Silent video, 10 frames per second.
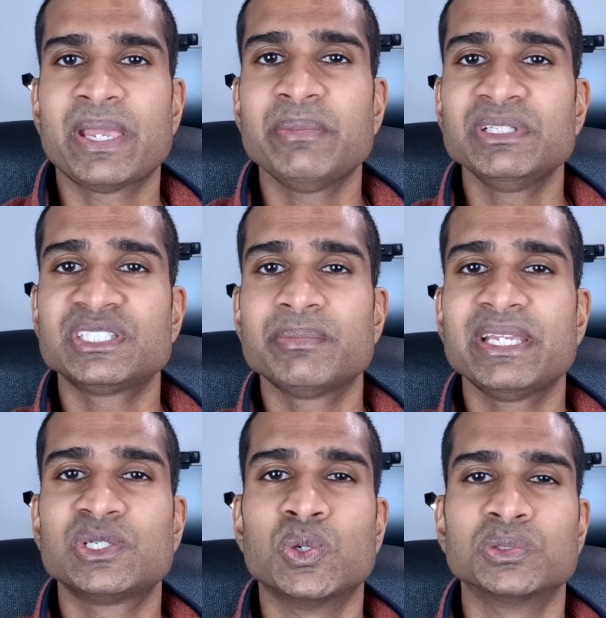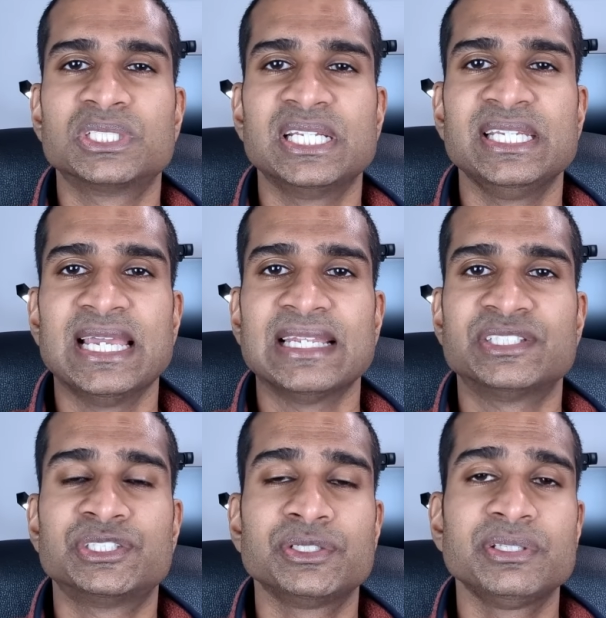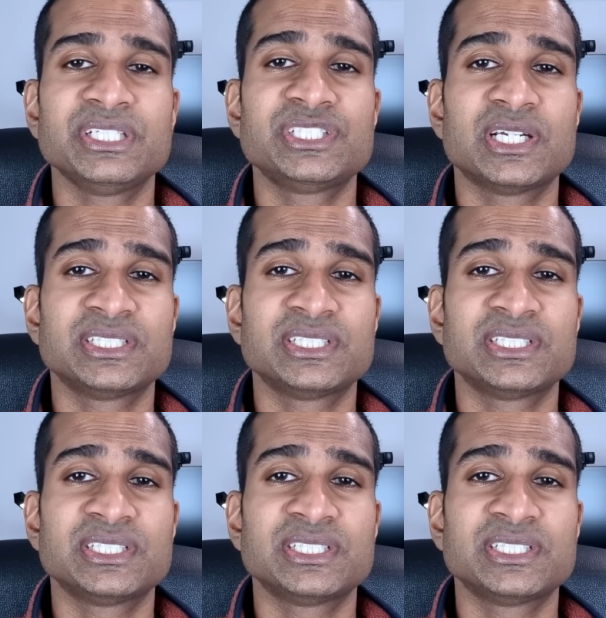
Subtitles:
Payments are made quarterly, and to do this,